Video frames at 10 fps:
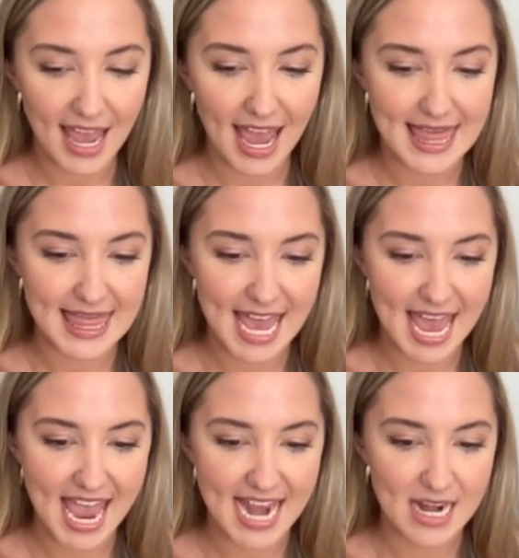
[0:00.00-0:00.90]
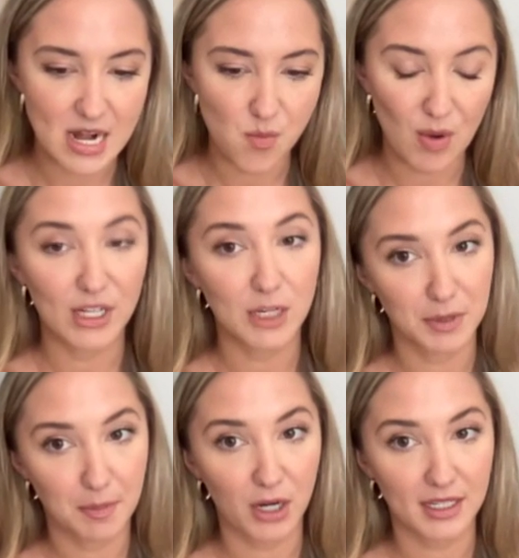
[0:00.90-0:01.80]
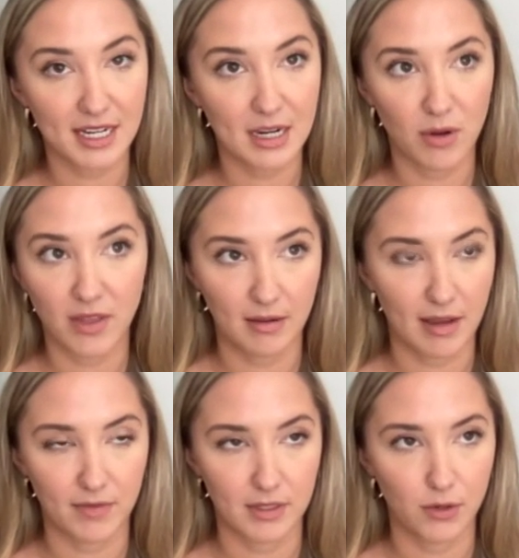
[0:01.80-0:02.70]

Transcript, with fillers: And then we went to, to Park City where they have these